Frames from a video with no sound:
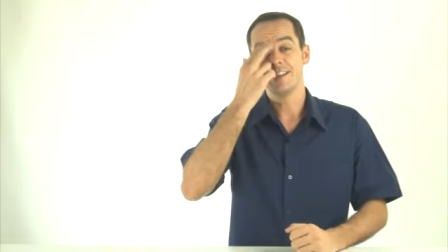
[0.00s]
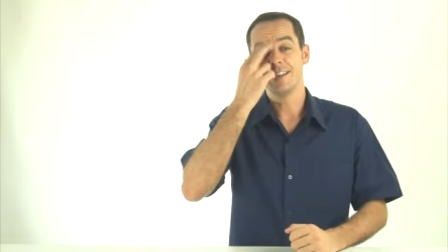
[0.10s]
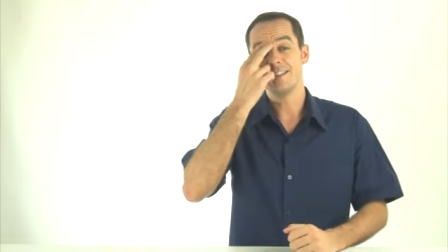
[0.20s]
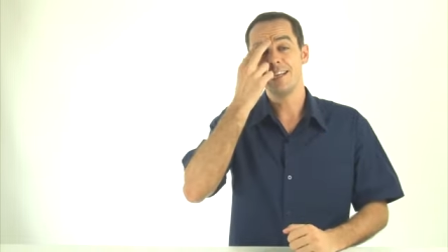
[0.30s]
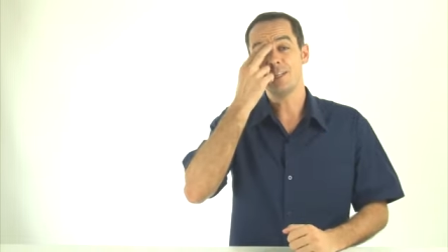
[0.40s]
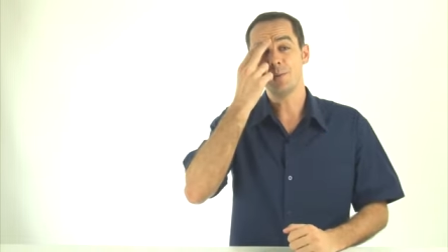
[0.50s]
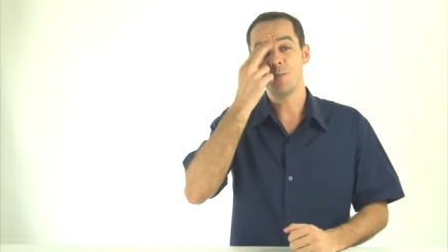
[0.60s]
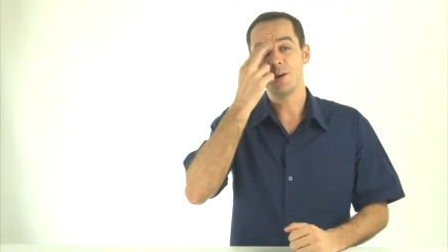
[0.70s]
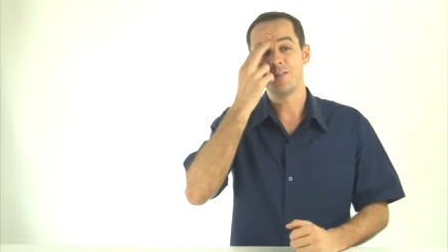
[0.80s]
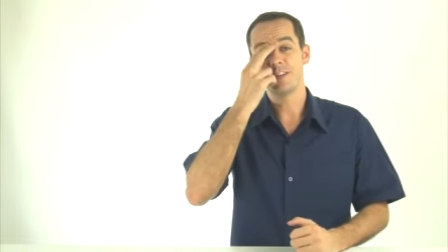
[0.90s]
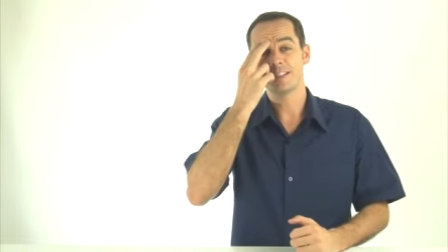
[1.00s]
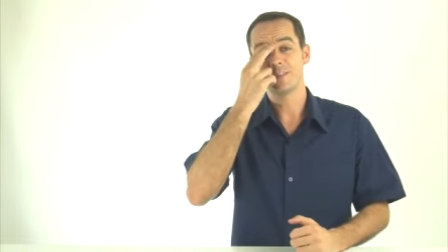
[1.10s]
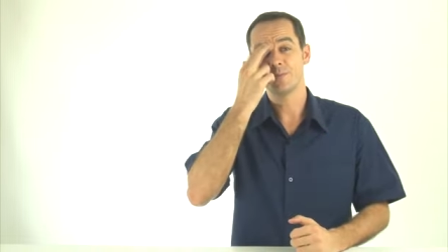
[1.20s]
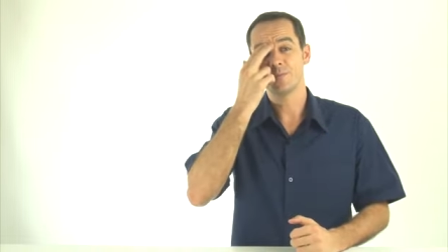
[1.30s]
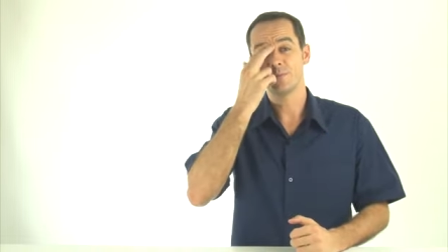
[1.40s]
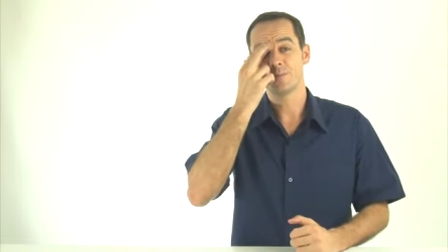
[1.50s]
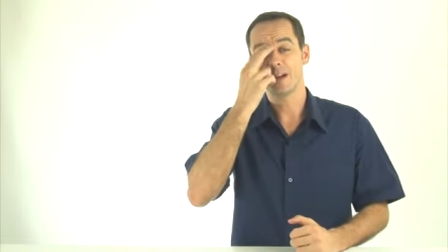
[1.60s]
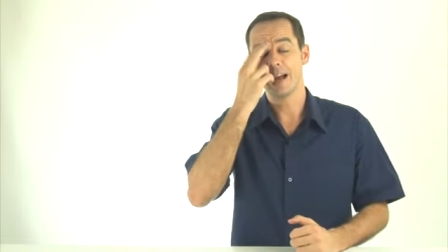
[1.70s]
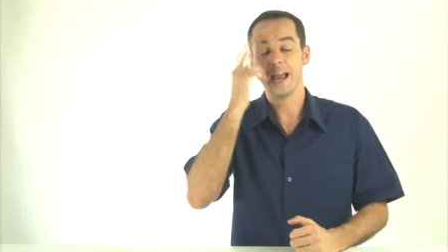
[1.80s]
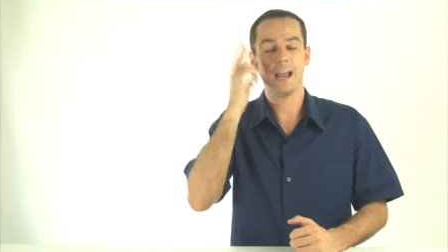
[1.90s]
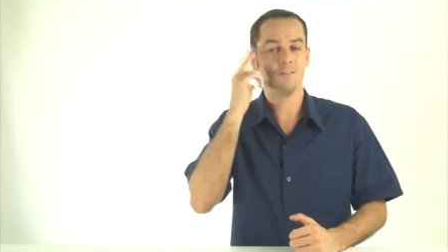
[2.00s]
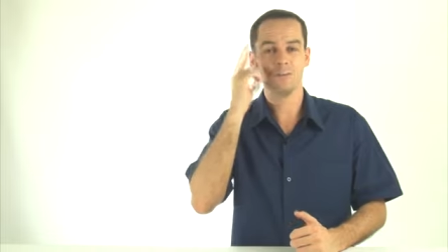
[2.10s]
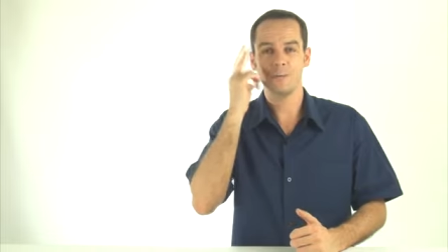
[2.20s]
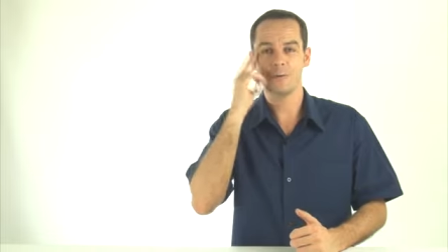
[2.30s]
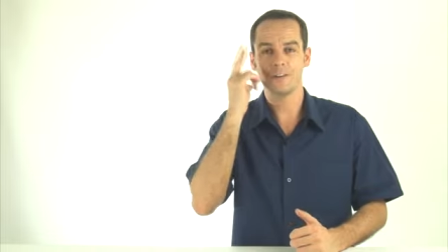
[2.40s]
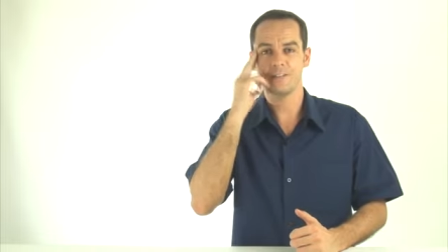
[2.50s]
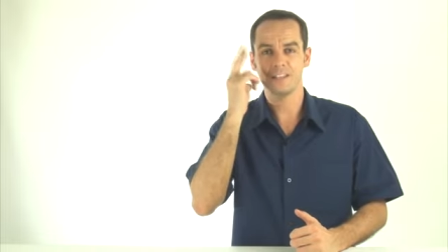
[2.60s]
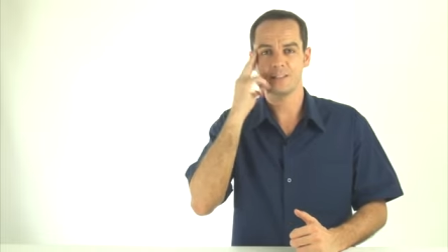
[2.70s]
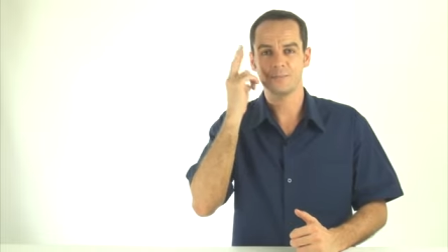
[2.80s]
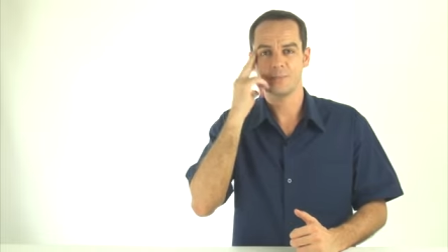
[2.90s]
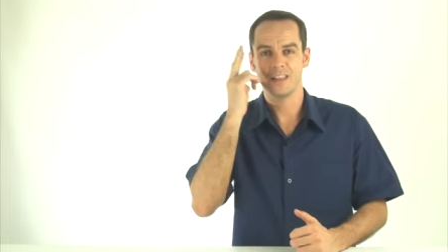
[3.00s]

This need to be perfect. I have to be perfect.